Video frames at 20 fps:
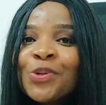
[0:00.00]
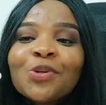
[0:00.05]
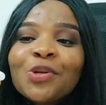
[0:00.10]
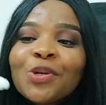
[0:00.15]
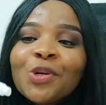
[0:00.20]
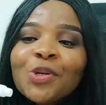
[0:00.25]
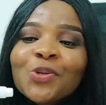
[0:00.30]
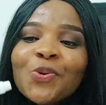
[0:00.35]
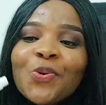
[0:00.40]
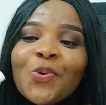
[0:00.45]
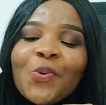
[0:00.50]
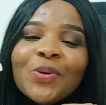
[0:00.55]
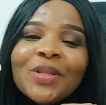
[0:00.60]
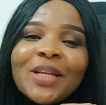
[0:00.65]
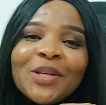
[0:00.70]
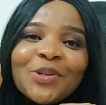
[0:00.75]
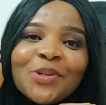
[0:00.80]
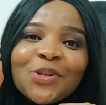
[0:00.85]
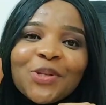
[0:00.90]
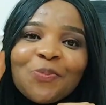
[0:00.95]
Do not just go
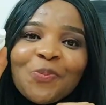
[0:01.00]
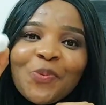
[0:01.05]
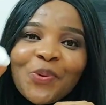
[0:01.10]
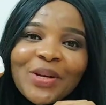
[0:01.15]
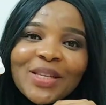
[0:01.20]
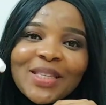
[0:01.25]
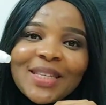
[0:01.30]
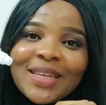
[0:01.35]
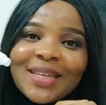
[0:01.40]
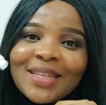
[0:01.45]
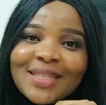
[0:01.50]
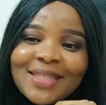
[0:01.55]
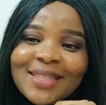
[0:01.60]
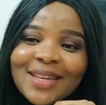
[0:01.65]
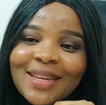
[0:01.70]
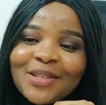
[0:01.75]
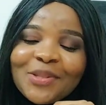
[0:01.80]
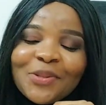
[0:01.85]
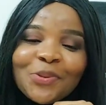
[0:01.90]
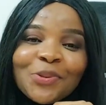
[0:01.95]
on and just pour it
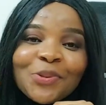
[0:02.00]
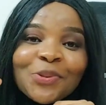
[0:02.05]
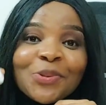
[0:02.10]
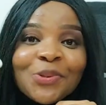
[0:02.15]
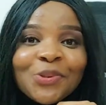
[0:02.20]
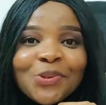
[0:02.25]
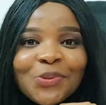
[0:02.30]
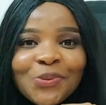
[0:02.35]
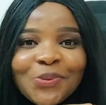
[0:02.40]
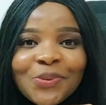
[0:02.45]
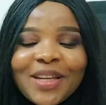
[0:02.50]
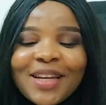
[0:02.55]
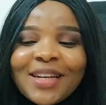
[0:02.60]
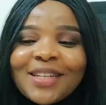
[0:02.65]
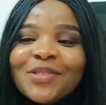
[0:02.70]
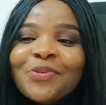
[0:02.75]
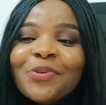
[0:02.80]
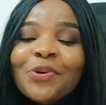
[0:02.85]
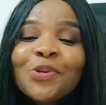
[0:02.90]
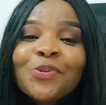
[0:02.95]
inside. No, do not do
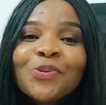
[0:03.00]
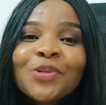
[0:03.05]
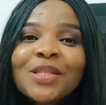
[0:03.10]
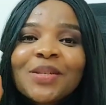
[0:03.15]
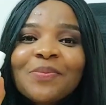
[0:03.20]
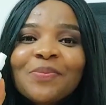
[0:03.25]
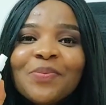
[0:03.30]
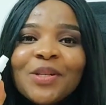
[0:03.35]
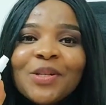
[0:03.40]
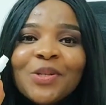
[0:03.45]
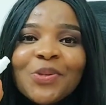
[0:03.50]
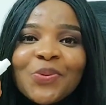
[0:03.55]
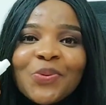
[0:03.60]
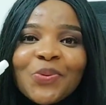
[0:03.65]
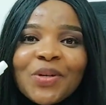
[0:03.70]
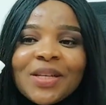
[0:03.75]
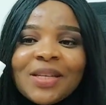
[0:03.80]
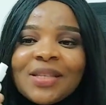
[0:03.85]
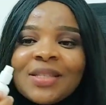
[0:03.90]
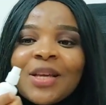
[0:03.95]
that. What you simply
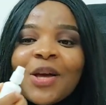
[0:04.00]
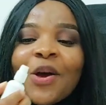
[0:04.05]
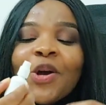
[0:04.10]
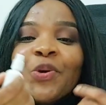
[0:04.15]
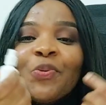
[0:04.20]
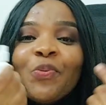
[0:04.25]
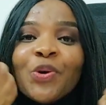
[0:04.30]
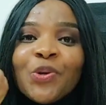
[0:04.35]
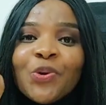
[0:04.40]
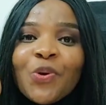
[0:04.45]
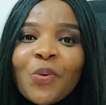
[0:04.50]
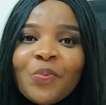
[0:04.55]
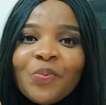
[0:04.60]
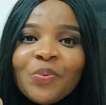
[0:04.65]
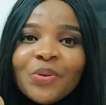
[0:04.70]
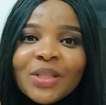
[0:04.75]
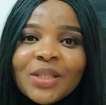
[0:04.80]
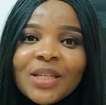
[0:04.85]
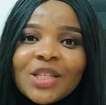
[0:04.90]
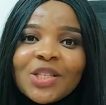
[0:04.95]
do is when you
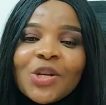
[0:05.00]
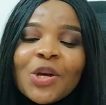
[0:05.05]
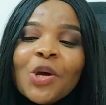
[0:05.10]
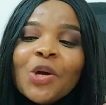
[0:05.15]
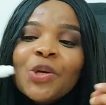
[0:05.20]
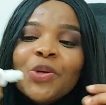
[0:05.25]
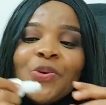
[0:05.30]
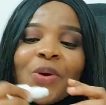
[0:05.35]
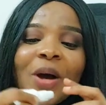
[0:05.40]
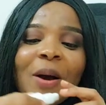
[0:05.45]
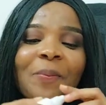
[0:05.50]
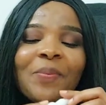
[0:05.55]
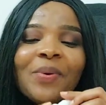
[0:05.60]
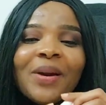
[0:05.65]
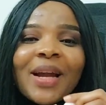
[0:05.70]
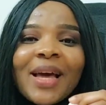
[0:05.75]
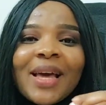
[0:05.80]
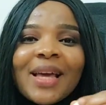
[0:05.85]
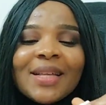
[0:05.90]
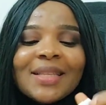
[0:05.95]
open it, you
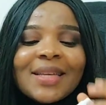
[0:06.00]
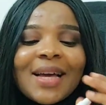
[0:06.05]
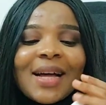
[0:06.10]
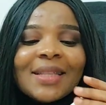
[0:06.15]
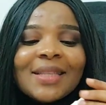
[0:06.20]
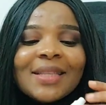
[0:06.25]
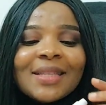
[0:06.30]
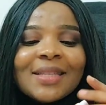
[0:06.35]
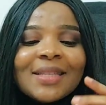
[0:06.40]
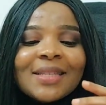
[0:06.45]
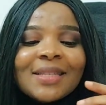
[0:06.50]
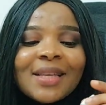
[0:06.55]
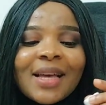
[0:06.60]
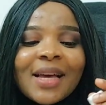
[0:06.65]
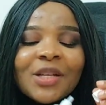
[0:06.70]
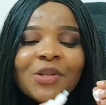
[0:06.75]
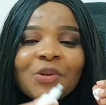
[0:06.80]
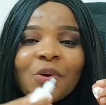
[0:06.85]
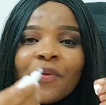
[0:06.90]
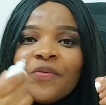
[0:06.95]
apply it at the
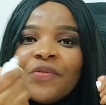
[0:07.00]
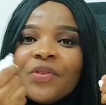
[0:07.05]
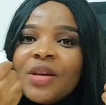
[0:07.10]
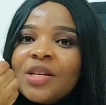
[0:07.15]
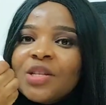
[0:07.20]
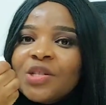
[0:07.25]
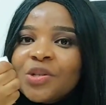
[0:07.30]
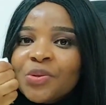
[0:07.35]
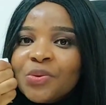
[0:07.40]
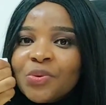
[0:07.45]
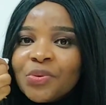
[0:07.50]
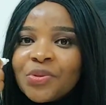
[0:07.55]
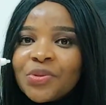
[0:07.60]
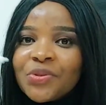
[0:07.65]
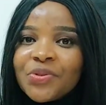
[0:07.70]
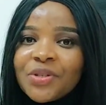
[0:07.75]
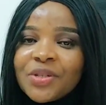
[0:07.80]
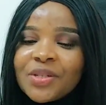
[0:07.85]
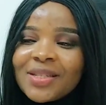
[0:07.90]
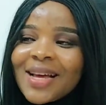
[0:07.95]
side of each
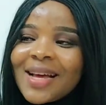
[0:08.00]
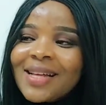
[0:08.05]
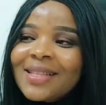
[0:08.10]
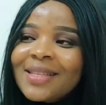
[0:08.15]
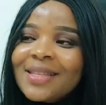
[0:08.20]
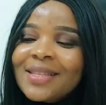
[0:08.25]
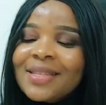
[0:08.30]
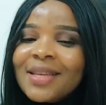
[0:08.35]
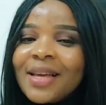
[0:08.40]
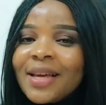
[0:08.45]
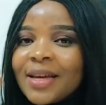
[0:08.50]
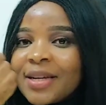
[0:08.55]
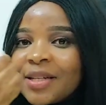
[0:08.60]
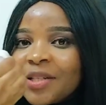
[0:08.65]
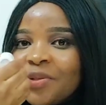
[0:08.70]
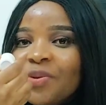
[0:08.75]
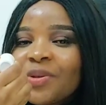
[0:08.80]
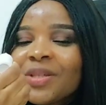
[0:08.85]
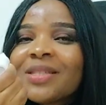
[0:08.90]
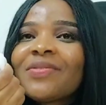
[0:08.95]
nostril. At the
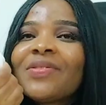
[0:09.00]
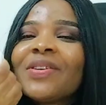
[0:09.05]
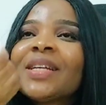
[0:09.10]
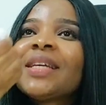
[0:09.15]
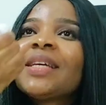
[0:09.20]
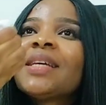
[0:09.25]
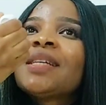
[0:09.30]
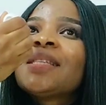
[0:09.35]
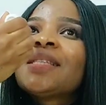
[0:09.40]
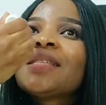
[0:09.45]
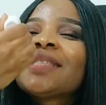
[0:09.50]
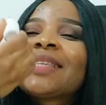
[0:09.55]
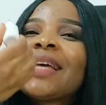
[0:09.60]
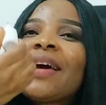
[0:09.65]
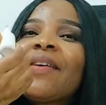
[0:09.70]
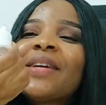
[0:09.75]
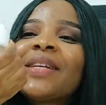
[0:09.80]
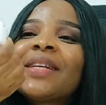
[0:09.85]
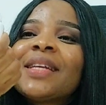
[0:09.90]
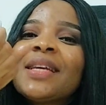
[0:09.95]
side, not really in
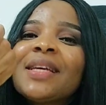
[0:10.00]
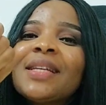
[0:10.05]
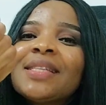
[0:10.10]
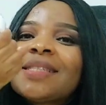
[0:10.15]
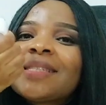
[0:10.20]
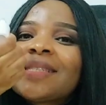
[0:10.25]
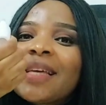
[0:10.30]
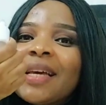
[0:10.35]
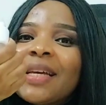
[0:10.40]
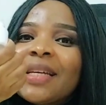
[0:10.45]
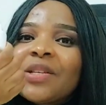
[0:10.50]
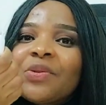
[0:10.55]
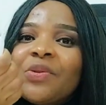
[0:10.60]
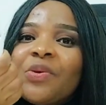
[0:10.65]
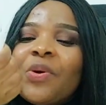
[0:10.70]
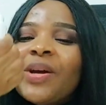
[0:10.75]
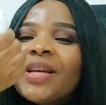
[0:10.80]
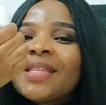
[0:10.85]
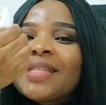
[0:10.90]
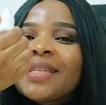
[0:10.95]
directly inside,
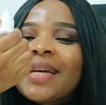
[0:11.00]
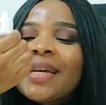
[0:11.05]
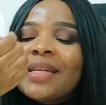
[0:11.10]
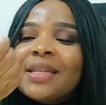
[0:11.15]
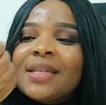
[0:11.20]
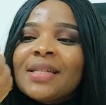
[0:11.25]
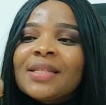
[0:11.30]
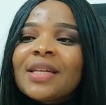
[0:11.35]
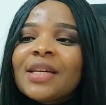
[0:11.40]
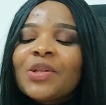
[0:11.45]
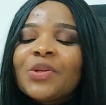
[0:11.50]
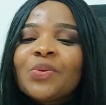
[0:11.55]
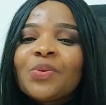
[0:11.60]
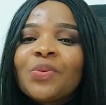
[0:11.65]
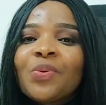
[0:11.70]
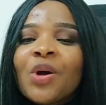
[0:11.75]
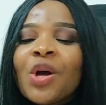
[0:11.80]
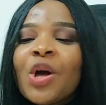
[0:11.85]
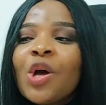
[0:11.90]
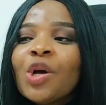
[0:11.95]
inside.
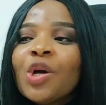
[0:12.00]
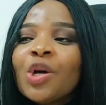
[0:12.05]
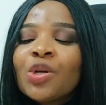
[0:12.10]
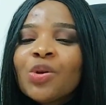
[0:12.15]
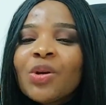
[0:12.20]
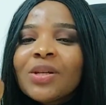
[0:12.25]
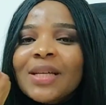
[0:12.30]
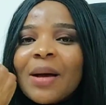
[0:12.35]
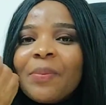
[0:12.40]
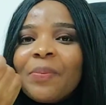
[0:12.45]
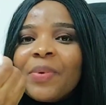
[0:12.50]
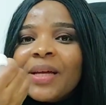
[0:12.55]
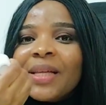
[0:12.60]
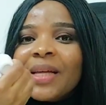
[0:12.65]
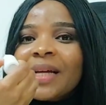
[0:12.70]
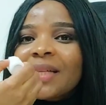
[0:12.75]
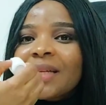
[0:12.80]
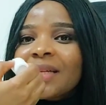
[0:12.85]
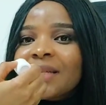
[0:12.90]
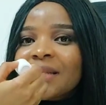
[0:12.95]
No, just apply
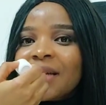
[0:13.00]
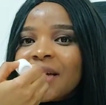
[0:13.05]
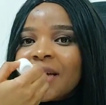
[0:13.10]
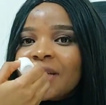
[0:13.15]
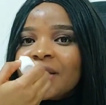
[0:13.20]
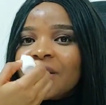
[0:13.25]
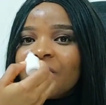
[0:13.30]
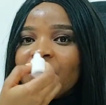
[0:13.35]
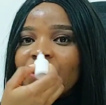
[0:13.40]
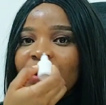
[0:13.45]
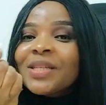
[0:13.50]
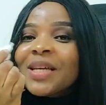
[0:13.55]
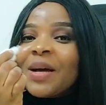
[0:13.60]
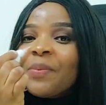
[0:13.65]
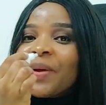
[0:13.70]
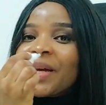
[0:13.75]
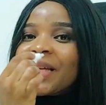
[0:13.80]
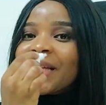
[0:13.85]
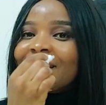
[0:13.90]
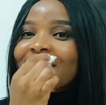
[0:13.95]
at the side.
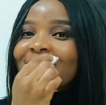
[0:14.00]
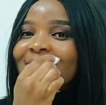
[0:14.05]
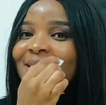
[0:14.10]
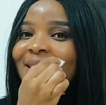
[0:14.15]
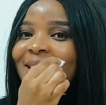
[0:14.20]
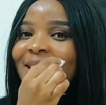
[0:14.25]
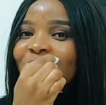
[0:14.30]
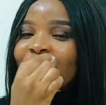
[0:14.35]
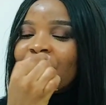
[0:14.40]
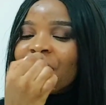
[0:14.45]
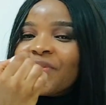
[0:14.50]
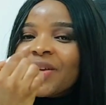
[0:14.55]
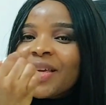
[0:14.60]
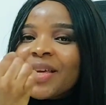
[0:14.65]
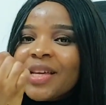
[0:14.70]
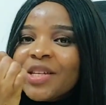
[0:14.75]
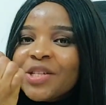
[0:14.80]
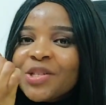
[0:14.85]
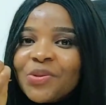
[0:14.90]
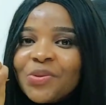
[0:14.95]
Just apply at the side of
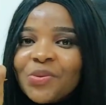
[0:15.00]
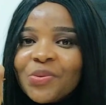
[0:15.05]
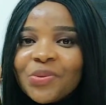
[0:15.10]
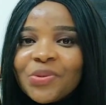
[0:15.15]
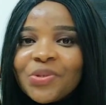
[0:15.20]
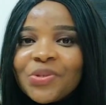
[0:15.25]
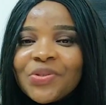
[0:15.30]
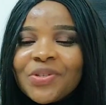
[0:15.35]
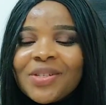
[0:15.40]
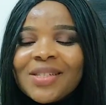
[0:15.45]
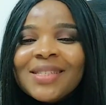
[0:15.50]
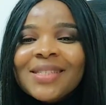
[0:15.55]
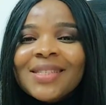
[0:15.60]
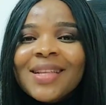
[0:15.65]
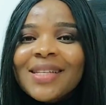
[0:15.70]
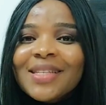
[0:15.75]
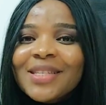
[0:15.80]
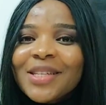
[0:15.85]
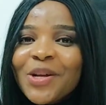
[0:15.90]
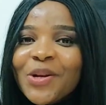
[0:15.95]
each nostril.
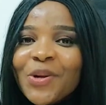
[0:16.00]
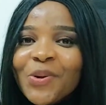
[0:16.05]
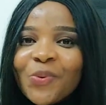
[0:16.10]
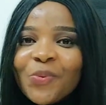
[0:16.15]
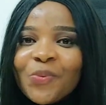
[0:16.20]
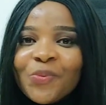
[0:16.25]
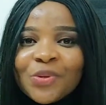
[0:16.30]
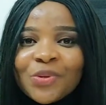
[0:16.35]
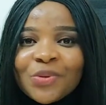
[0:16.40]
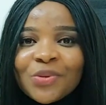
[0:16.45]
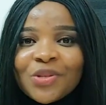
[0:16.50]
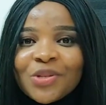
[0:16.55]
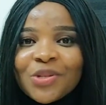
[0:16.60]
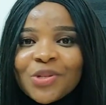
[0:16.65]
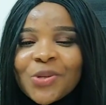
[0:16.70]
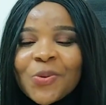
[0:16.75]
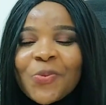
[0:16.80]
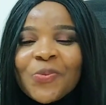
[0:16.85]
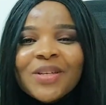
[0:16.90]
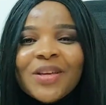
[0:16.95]
That alone will do the
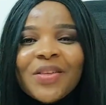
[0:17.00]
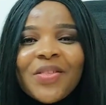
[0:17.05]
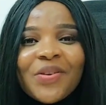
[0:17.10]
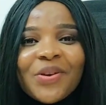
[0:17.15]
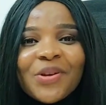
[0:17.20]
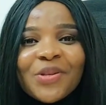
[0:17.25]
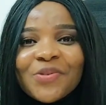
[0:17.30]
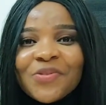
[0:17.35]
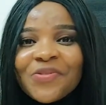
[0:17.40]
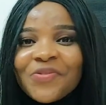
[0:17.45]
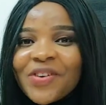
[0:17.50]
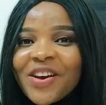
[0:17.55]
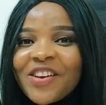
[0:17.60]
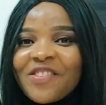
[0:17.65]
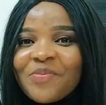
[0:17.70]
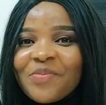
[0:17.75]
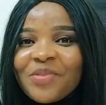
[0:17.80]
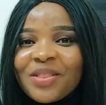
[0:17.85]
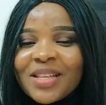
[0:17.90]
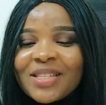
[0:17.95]
job. Within 3 to
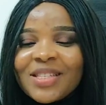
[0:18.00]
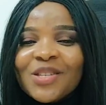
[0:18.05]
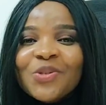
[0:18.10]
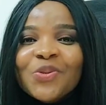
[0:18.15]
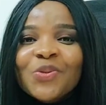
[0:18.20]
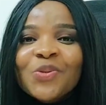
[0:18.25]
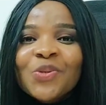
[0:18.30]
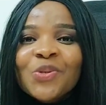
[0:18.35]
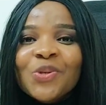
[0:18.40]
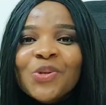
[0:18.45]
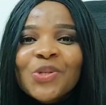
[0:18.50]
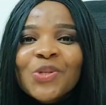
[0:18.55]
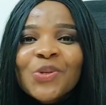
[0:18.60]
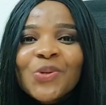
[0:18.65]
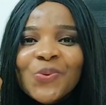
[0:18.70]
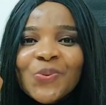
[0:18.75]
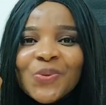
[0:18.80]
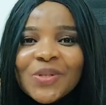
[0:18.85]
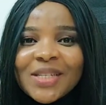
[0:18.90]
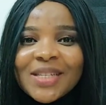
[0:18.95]
5 minutes, it will just
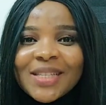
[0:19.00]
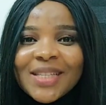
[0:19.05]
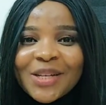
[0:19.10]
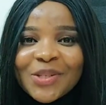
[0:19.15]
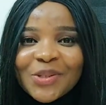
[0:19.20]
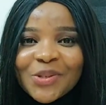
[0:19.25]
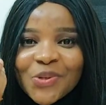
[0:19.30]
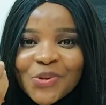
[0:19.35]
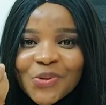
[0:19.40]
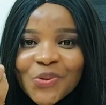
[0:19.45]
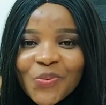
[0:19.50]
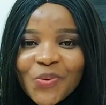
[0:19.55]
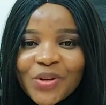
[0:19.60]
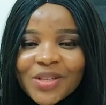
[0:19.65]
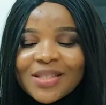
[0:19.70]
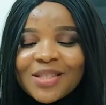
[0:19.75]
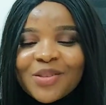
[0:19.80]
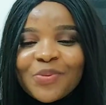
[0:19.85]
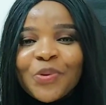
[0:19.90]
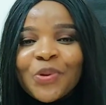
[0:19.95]
loosen and just
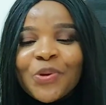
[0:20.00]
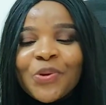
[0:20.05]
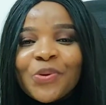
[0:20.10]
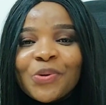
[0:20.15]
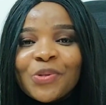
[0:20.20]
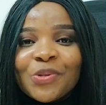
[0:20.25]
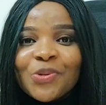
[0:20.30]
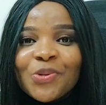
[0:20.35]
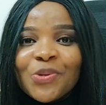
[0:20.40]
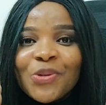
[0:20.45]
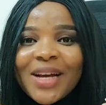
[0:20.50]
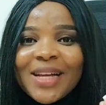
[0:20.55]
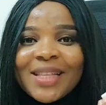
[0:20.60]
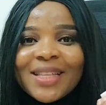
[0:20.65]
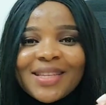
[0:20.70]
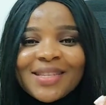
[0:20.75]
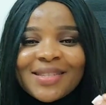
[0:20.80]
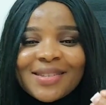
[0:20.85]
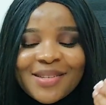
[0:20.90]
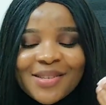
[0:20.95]
wet the mucus so you
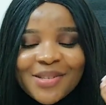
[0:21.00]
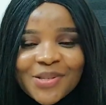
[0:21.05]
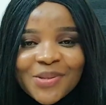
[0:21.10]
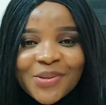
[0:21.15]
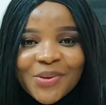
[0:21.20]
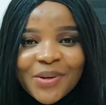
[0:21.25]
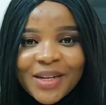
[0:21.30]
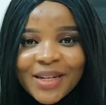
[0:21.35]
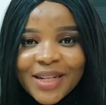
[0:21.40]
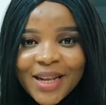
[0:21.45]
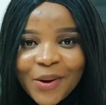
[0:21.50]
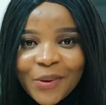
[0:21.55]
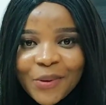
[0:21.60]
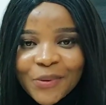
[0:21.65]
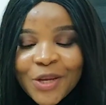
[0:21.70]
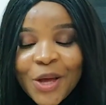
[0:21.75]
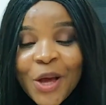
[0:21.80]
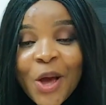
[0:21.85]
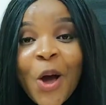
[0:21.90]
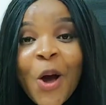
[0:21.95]
can easily suck it out.